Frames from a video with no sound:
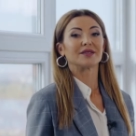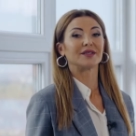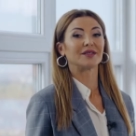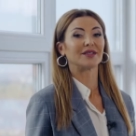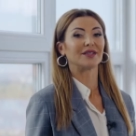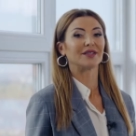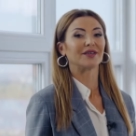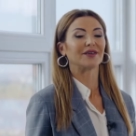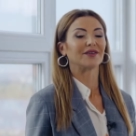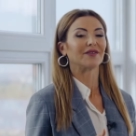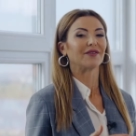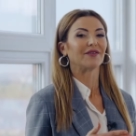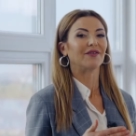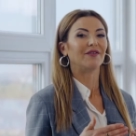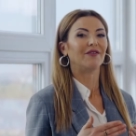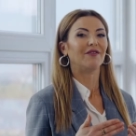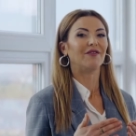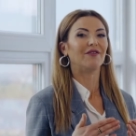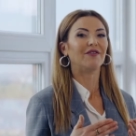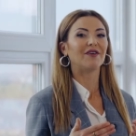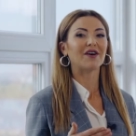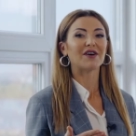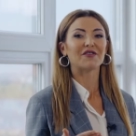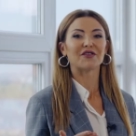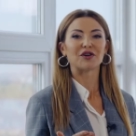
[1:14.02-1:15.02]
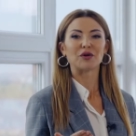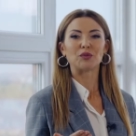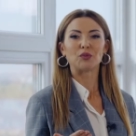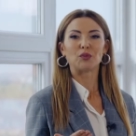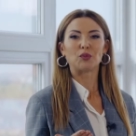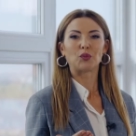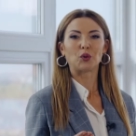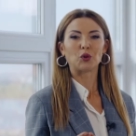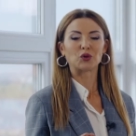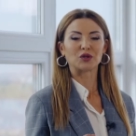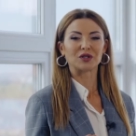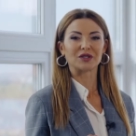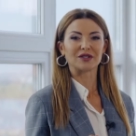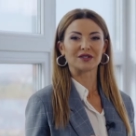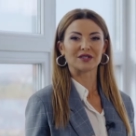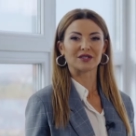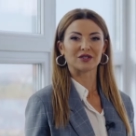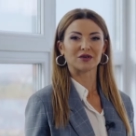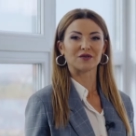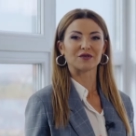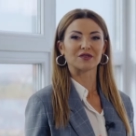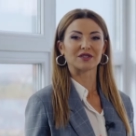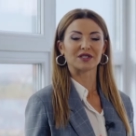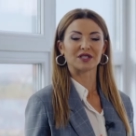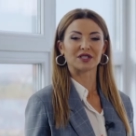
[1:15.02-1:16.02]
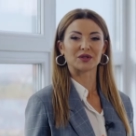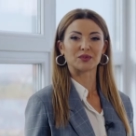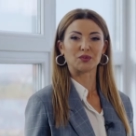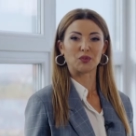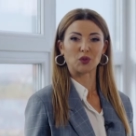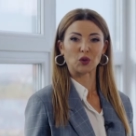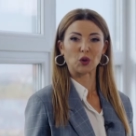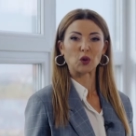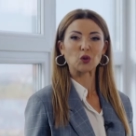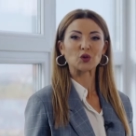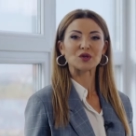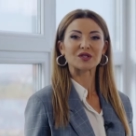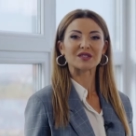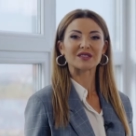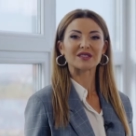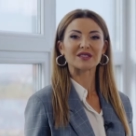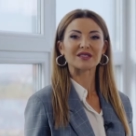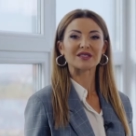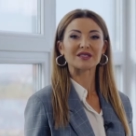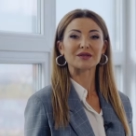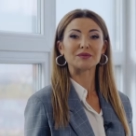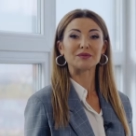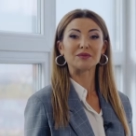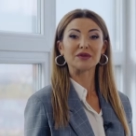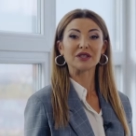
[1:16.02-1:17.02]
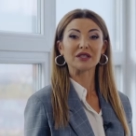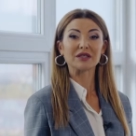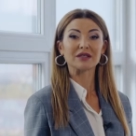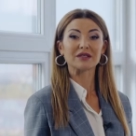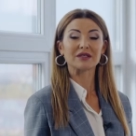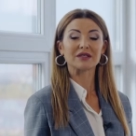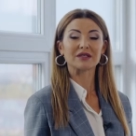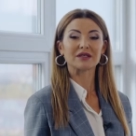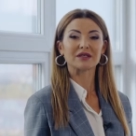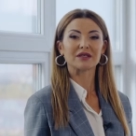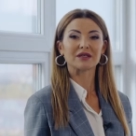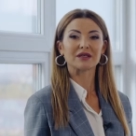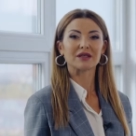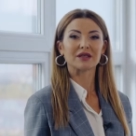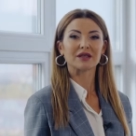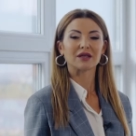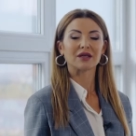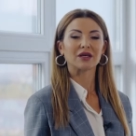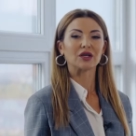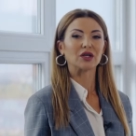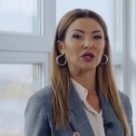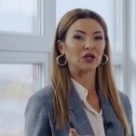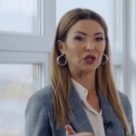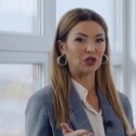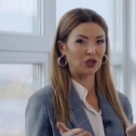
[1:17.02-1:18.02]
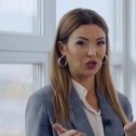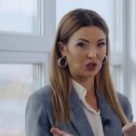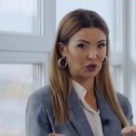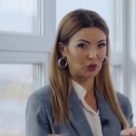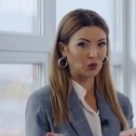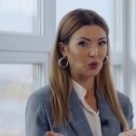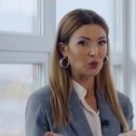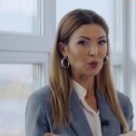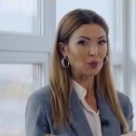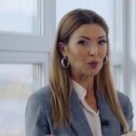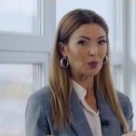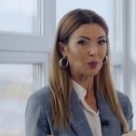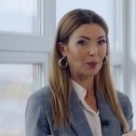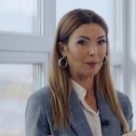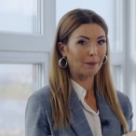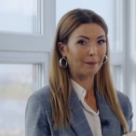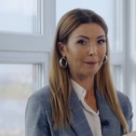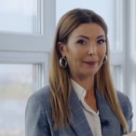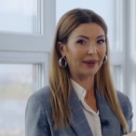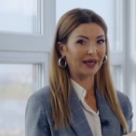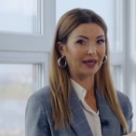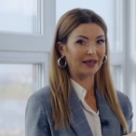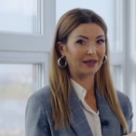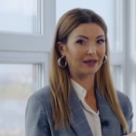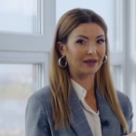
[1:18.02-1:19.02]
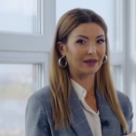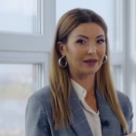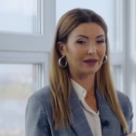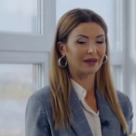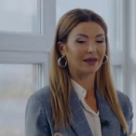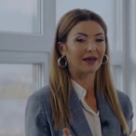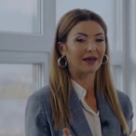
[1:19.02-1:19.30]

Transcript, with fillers: The very importance of this process means you make